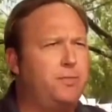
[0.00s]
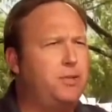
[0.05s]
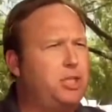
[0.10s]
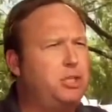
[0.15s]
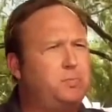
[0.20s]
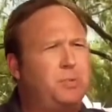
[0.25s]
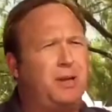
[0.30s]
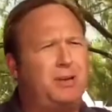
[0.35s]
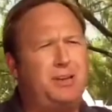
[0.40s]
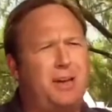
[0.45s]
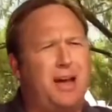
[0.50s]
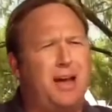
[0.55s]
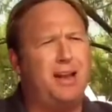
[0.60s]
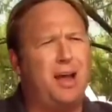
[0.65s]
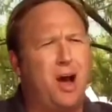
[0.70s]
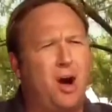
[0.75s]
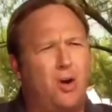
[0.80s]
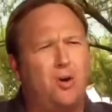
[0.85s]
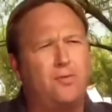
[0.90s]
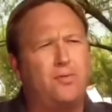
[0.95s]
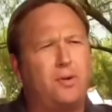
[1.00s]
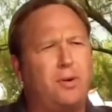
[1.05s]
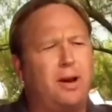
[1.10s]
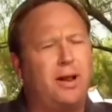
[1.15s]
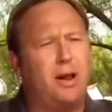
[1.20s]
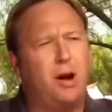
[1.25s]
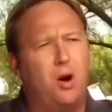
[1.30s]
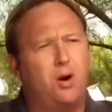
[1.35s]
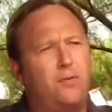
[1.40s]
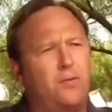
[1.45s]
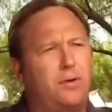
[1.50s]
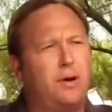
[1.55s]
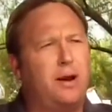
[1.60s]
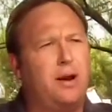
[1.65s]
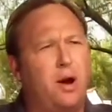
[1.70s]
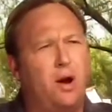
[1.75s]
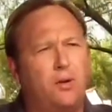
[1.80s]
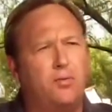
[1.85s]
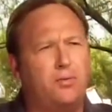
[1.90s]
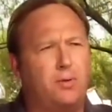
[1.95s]
This has been done over and over
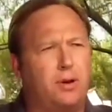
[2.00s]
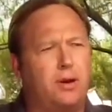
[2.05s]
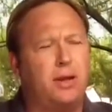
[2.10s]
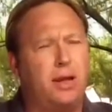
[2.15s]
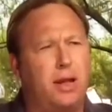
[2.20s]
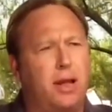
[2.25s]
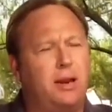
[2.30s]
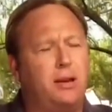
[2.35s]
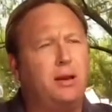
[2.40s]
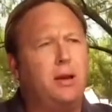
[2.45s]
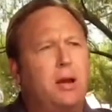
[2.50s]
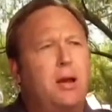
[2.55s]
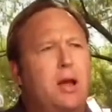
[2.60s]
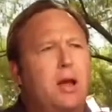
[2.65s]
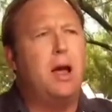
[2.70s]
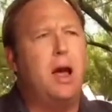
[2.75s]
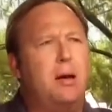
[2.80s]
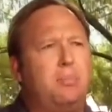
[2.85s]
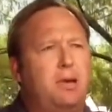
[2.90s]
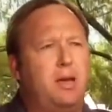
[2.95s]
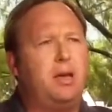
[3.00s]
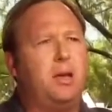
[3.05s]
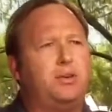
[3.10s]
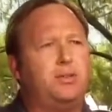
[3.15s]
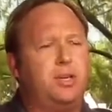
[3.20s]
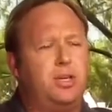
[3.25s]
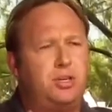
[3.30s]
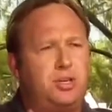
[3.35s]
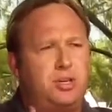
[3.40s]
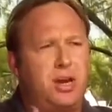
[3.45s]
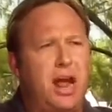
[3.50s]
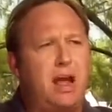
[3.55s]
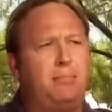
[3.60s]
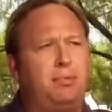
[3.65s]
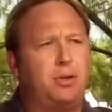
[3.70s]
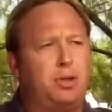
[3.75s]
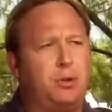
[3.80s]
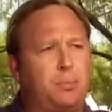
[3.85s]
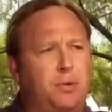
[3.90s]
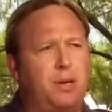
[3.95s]
and over again because the
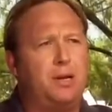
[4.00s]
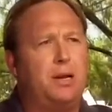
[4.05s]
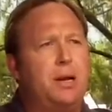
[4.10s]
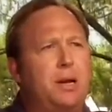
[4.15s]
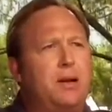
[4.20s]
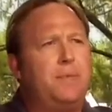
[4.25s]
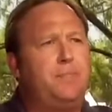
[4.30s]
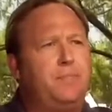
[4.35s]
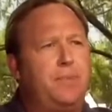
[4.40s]
establishment